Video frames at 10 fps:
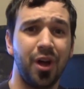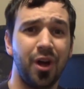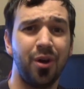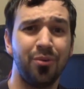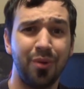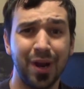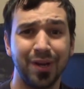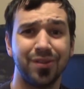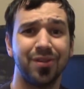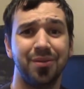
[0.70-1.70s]

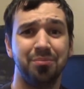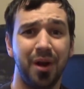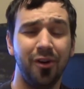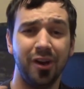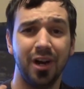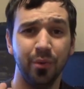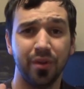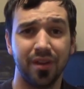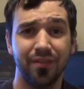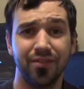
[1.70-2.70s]
Alright, Bear here
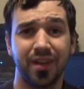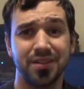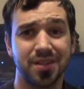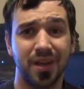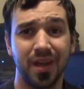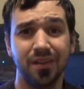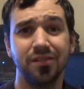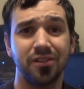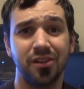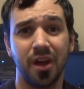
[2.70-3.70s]
with If That's the
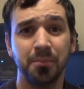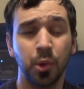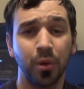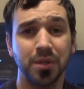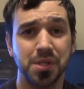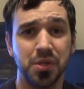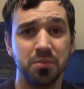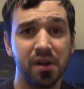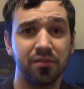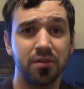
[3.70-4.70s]
Case, and I'm going to do
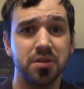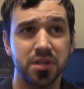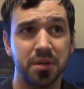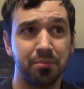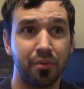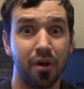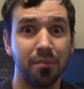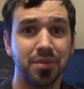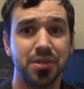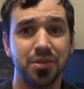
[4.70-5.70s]
my first
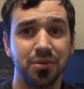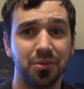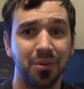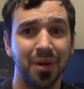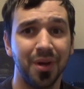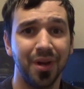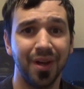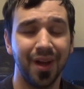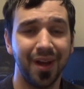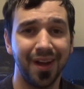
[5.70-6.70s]
impromptu
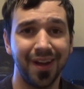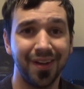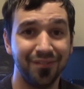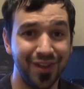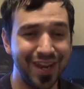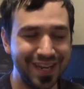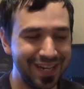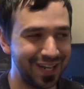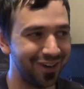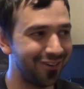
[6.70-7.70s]

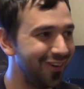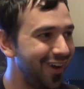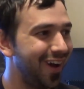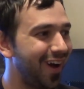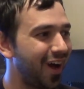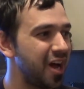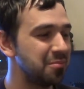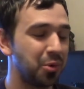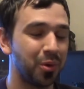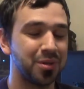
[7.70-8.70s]
video.
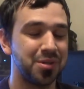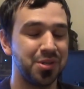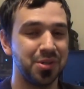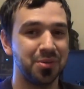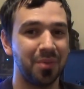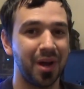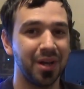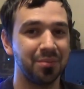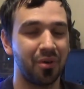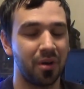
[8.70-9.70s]
I'm going to do my
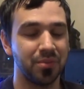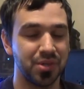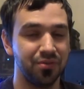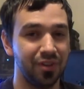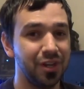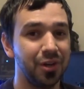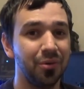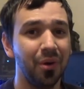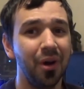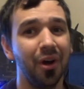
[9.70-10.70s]
impromptu video
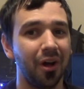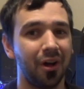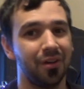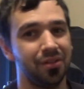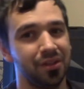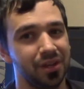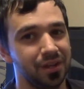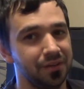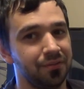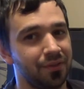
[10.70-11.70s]
on
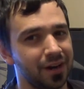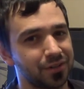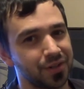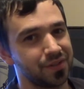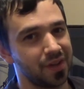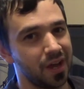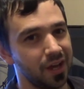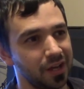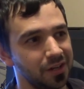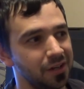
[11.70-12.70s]
the Fractal
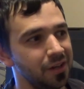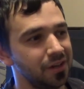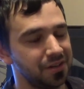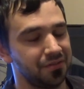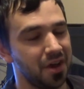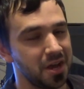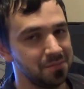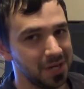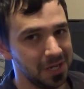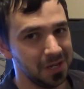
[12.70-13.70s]
Design Define
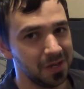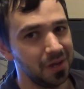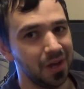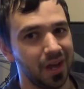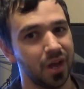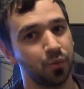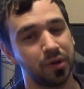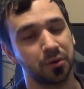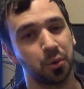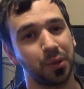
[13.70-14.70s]
Mini, and we
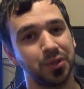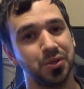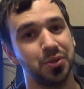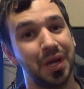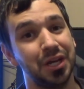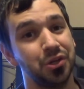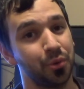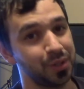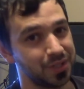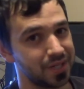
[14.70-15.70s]
are going to do a
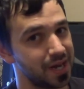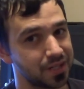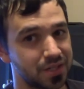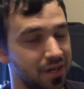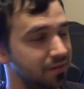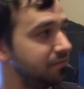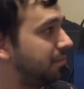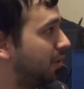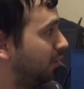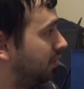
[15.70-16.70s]
noise test of
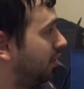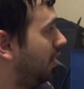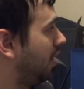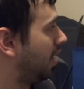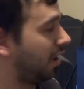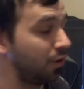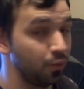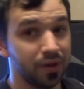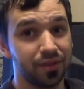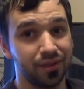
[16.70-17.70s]
both
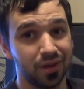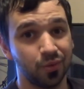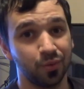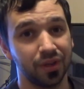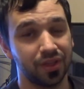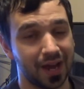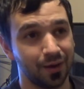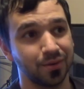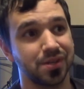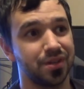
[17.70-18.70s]
with and
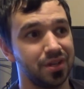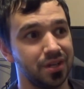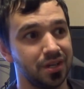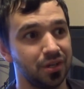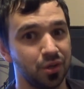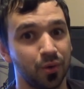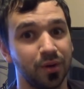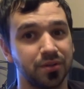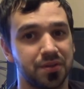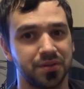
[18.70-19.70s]
without the
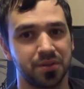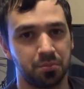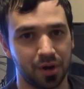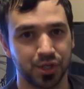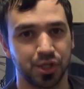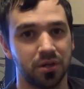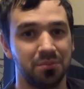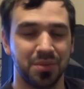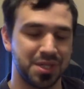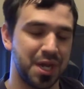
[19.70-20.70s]
noise suppression
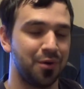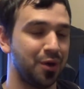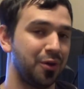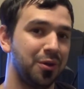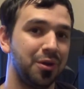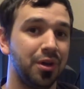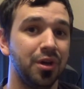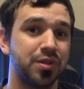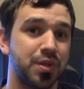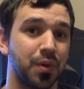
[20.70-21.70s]
material.
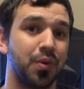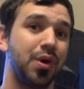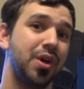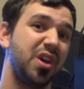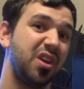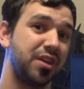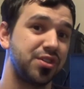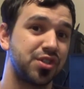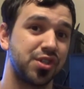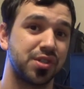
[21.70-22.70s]
So,
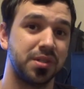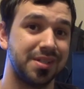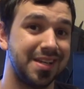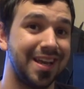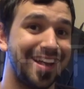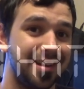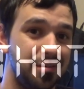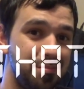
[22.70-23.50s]
let's just dig in.